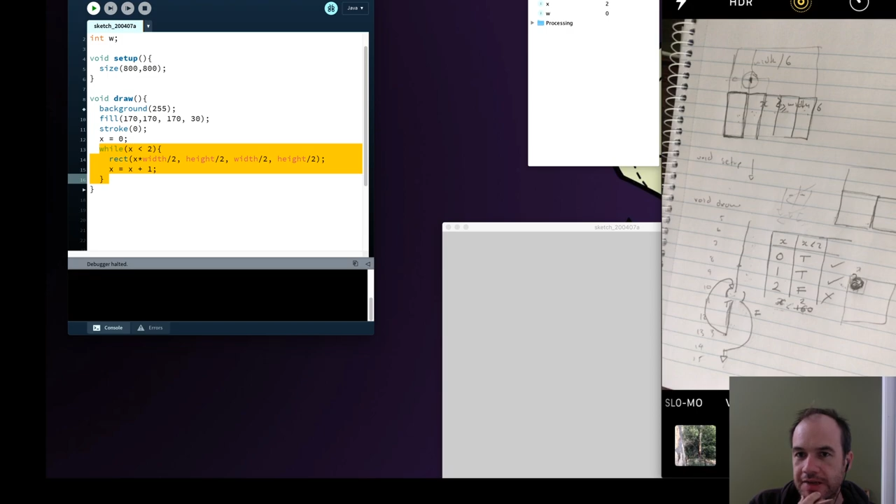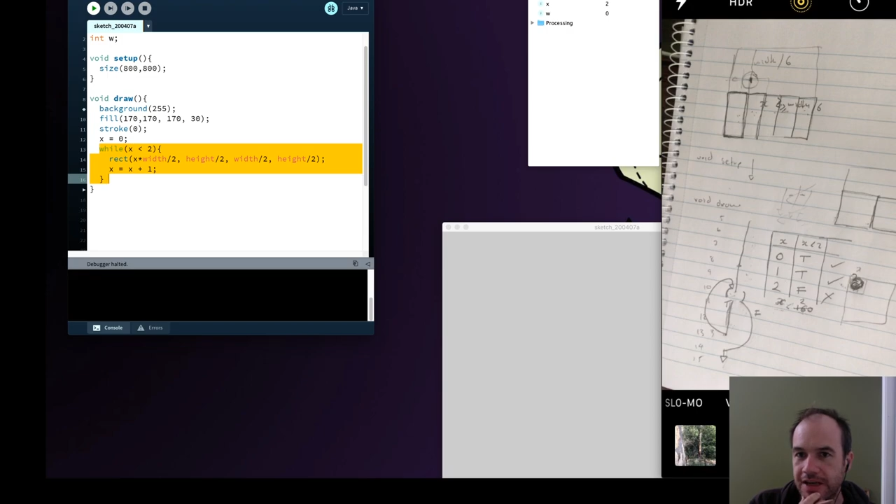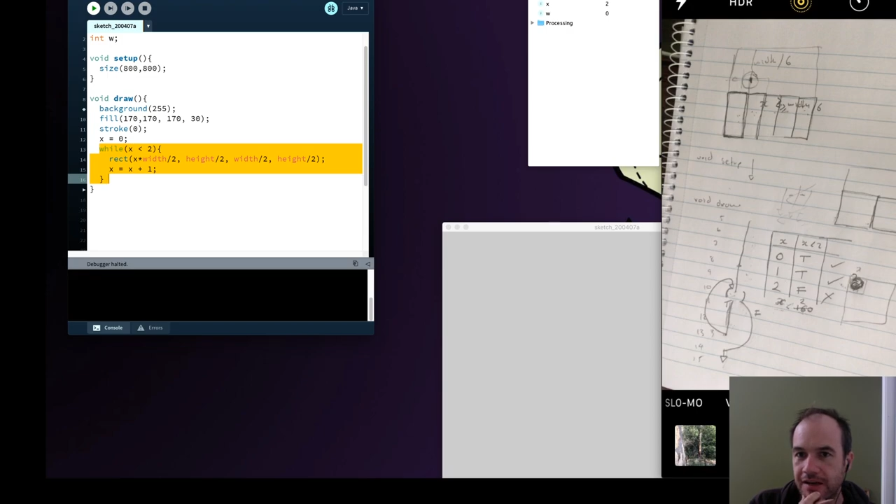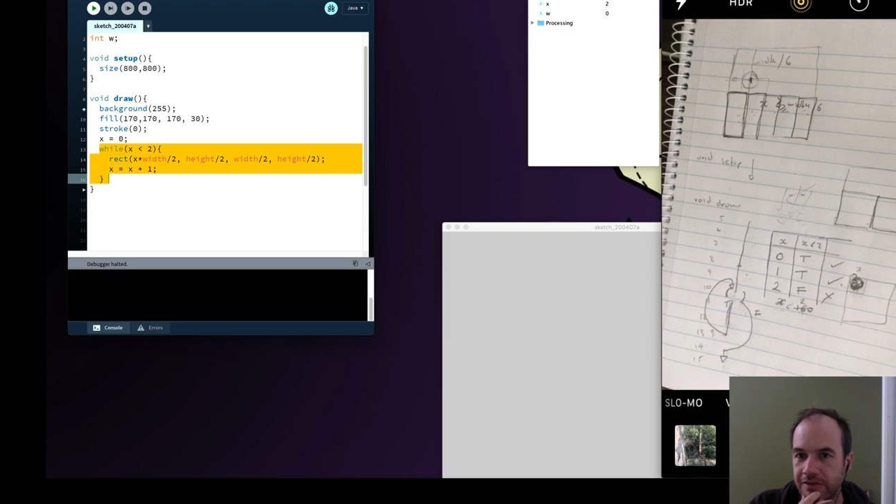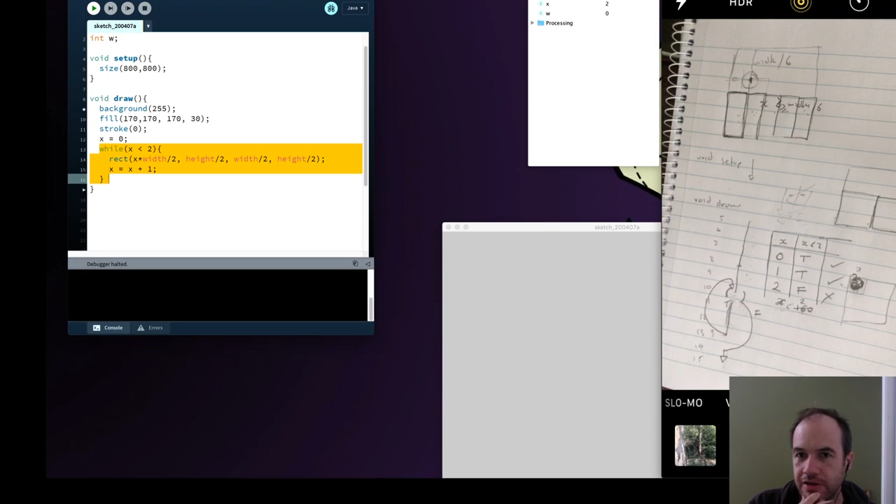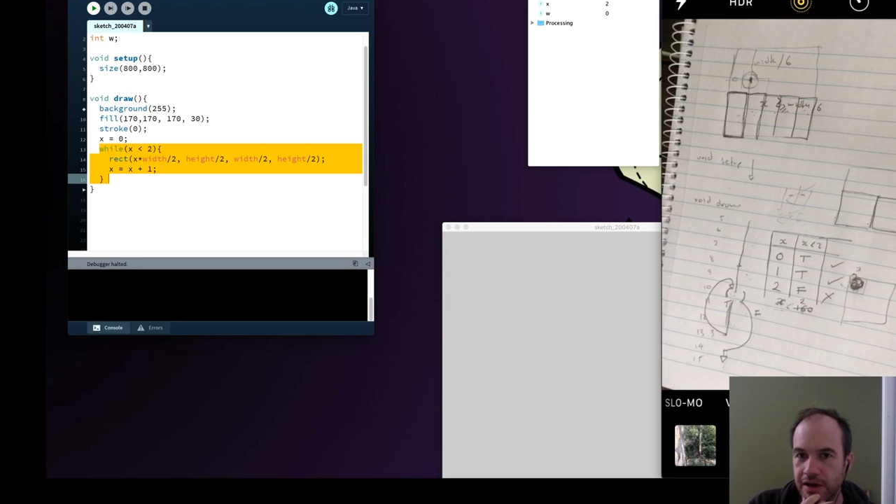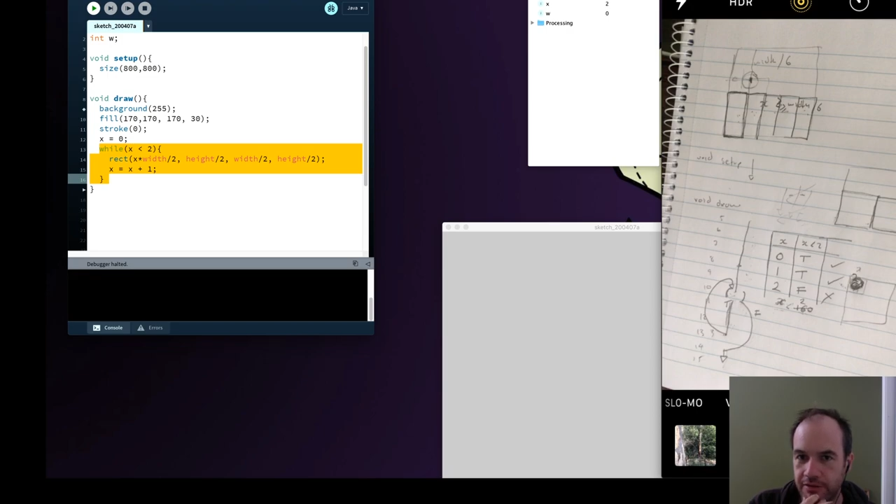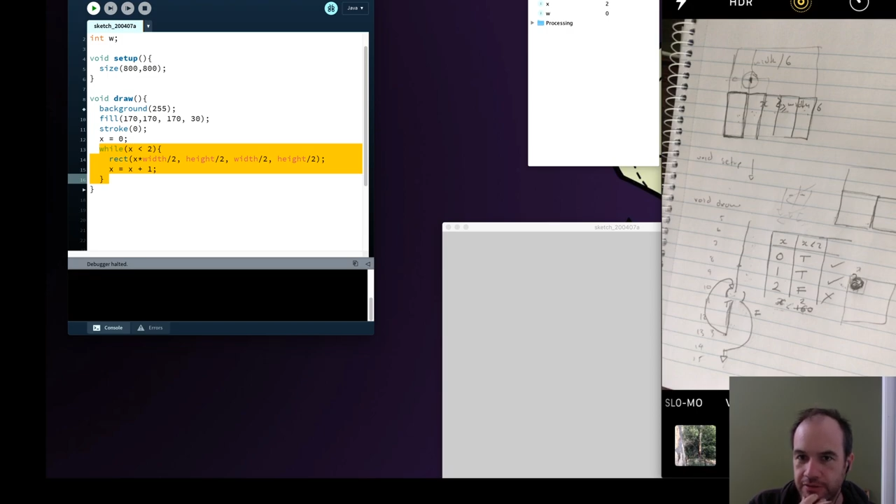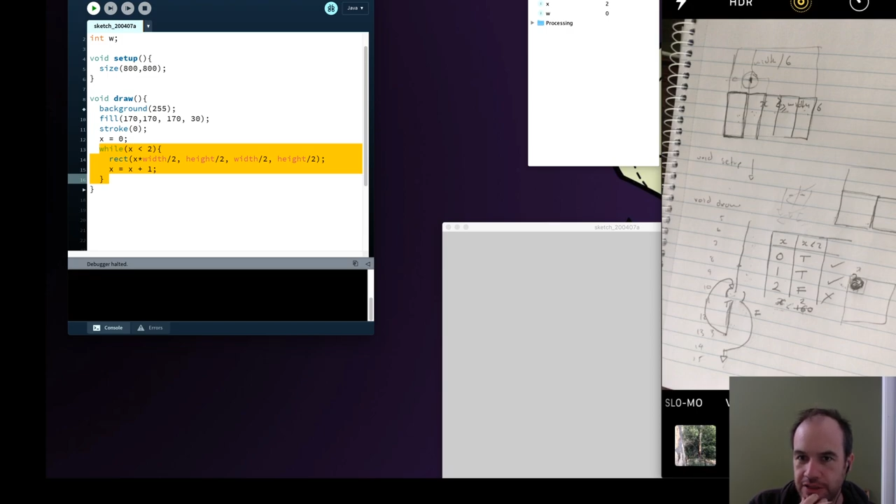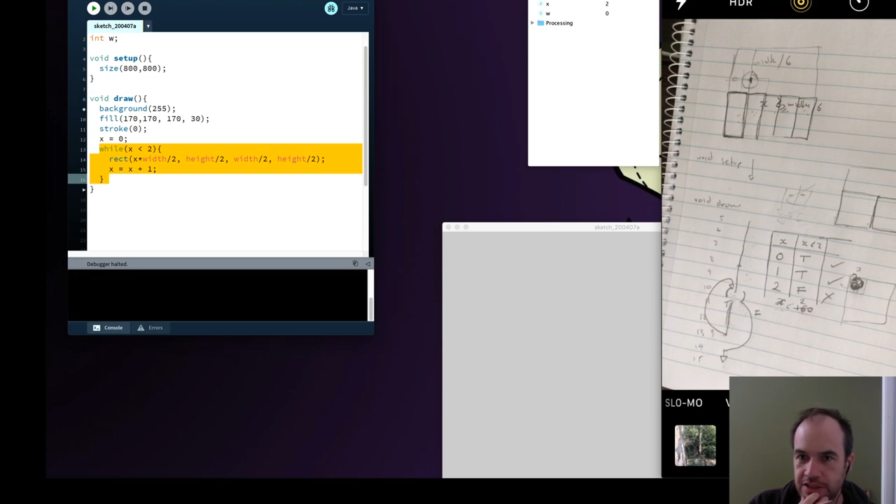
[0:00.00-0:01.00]
cover
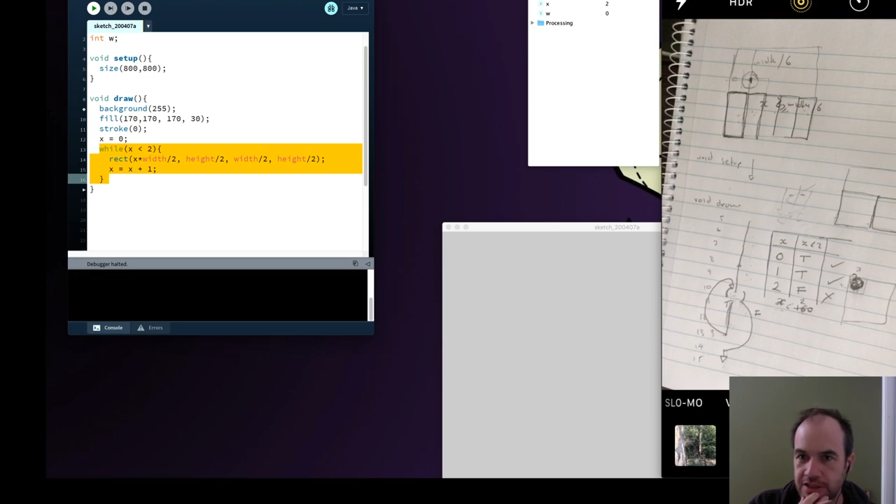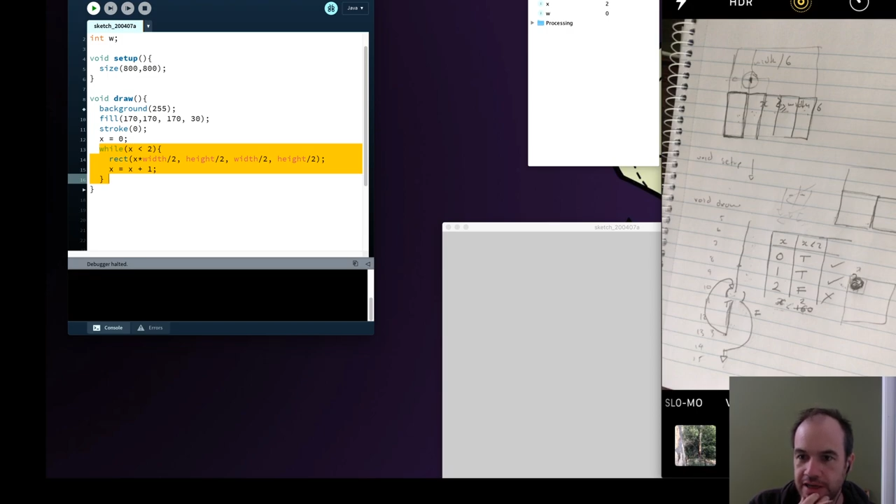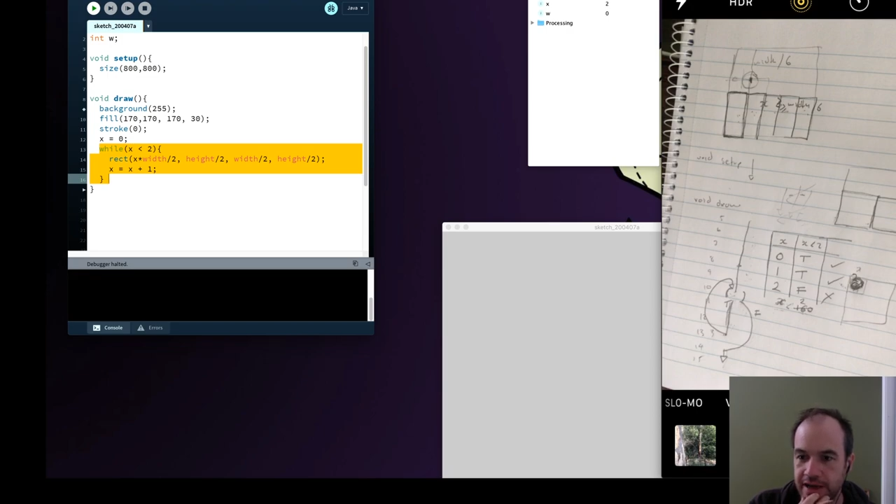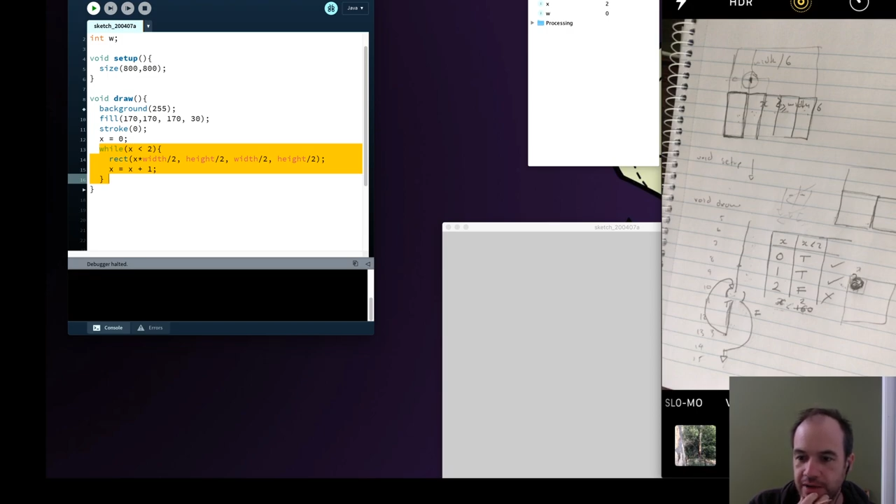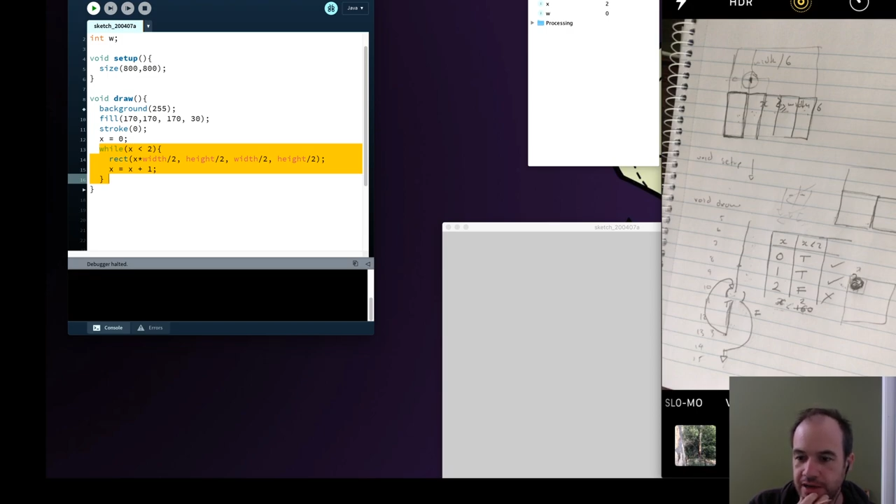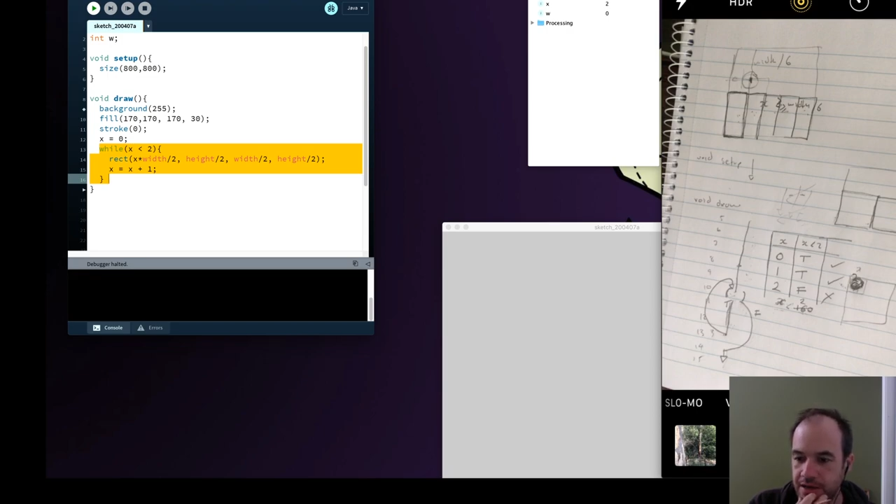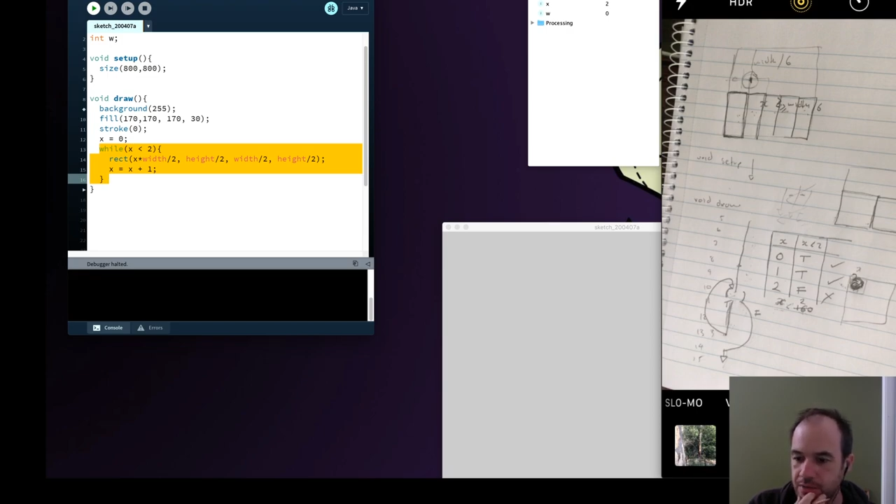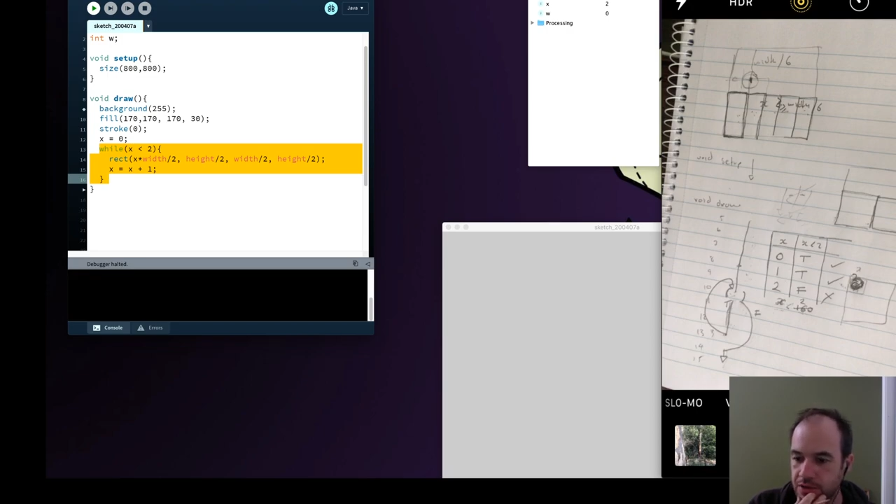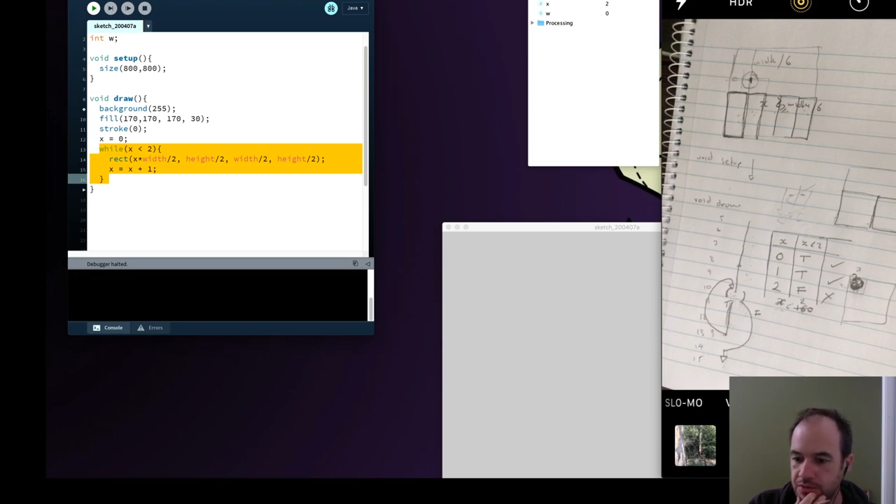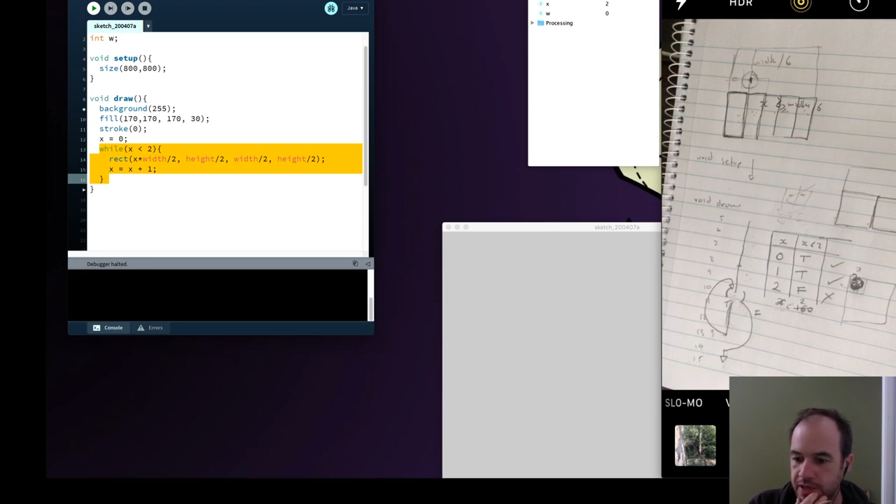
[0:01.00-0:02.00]
enough in just an hour here once